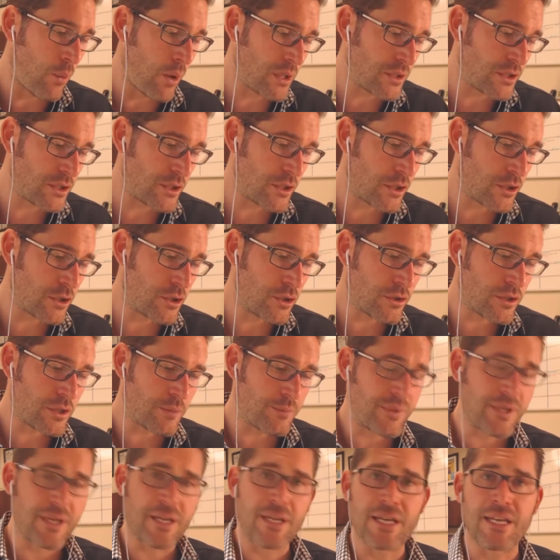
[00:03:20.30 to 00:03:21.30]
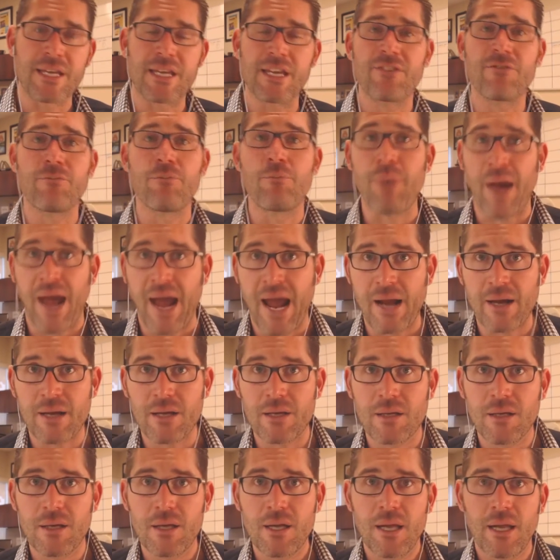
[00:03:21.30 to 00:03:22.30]
I want you to do something to give back,
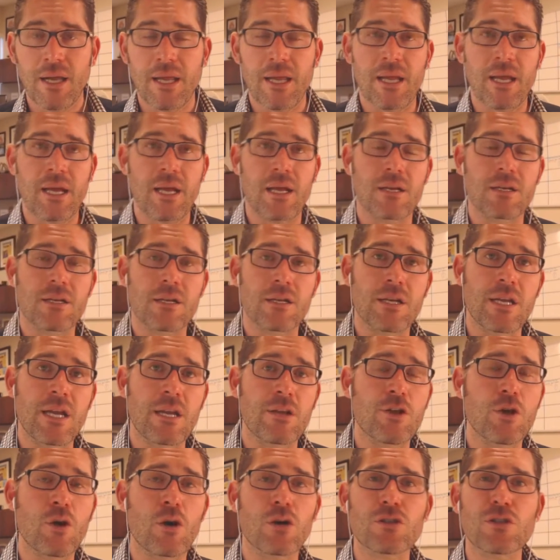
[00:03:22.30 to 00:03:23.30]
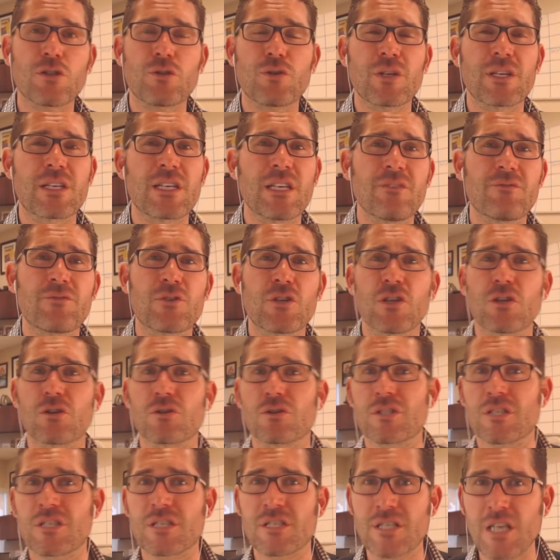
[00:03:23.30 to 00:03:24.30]
and you also to give to
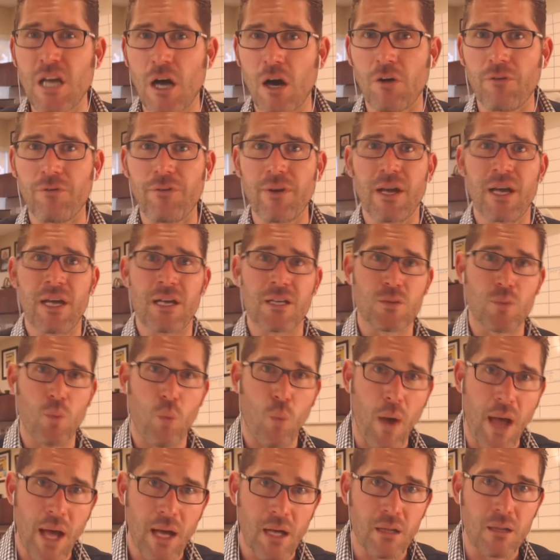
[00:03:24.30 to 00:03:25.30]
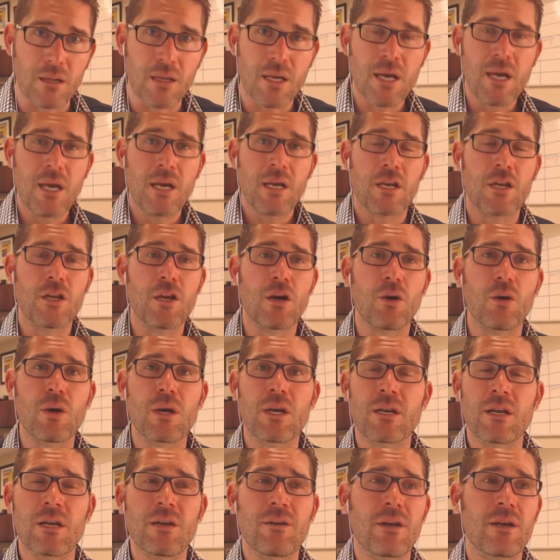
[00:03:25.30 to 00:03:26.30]
yourself as well. You know,
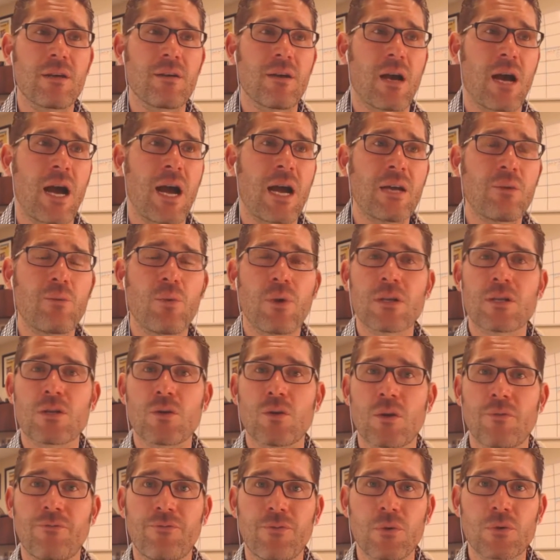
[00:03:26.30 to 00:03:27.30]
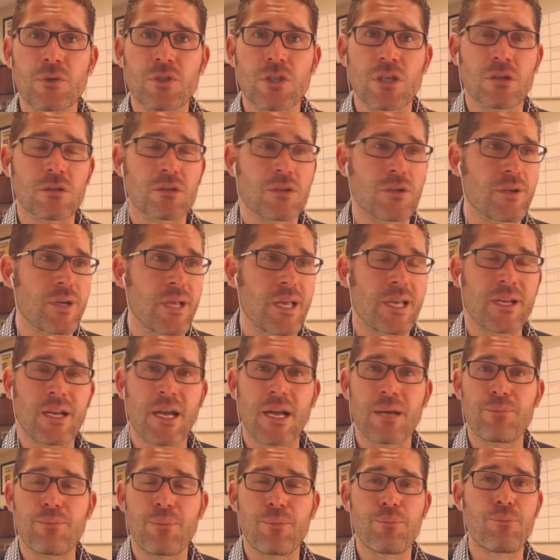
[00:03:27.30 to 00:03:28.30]
I went to a food shelter and
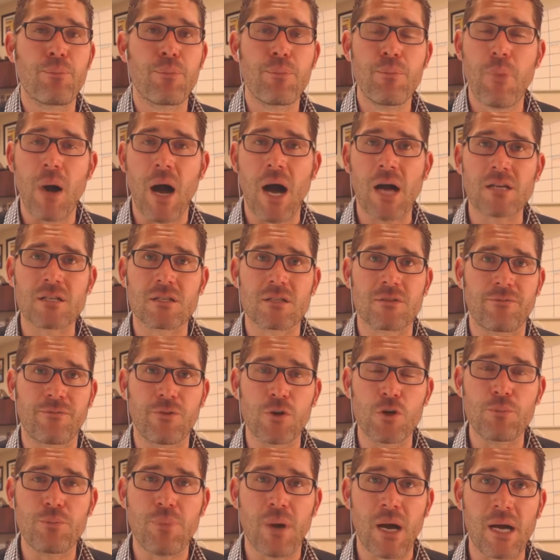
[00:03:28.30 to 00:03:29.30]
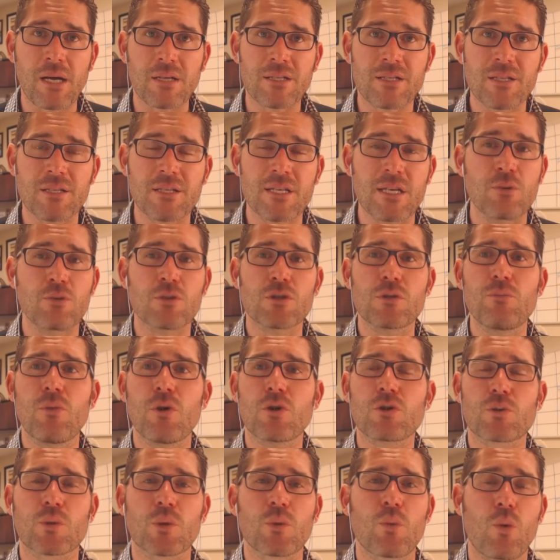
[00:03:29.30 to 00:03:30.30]
I boxed food boxes. It was the
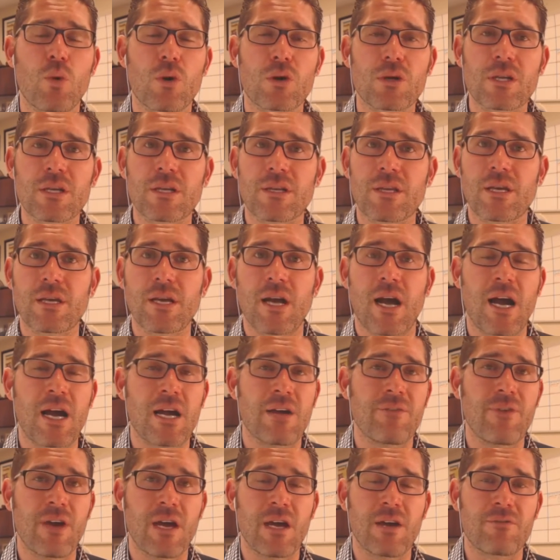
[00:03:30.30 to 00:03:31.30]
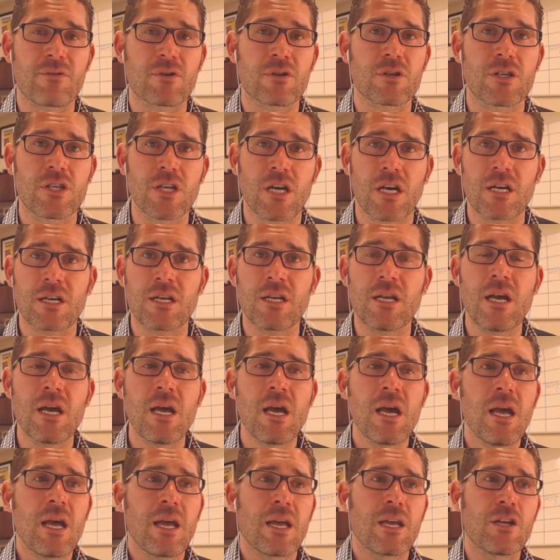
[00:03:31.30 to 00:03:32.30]
most rewarding thing I have ever done.
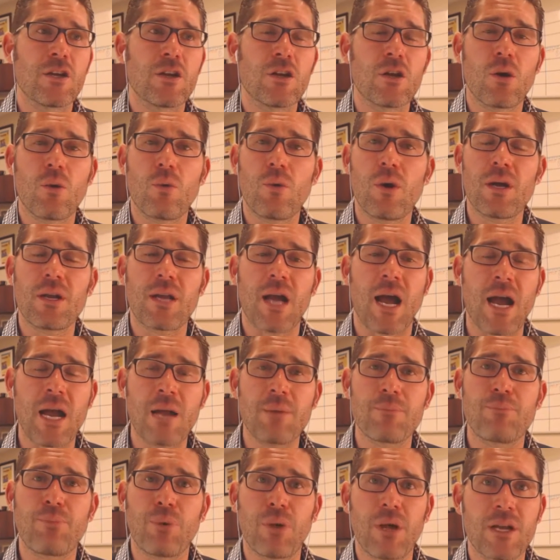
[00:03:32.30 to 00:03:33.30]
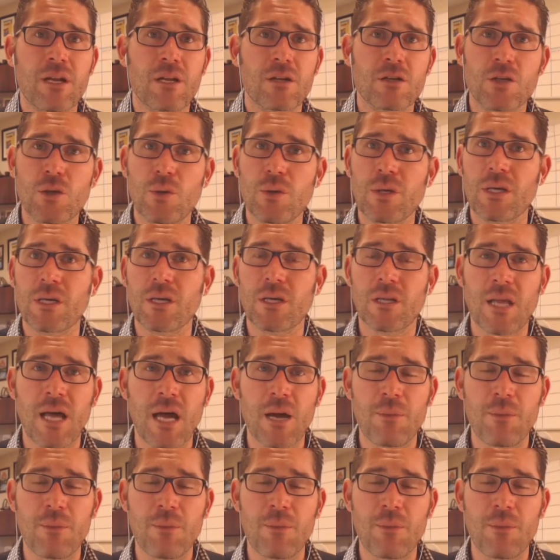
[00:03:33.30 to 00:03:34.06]
And you know what? I am planning on doing it a